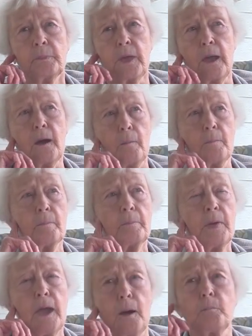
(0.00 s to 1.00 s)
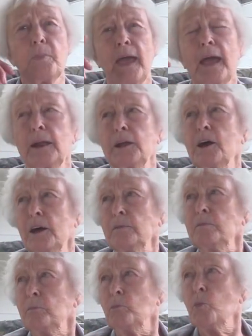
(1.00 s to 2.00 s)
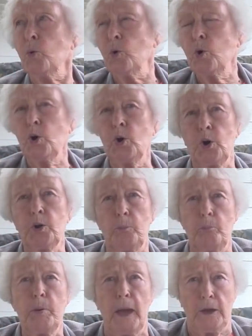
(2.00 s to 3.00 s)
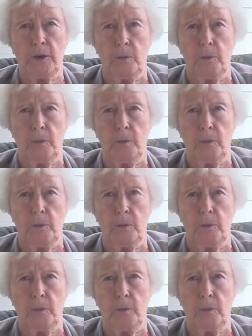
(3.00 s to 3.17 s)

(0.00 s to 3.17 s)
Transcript: Yeah, help Dad cut wood, big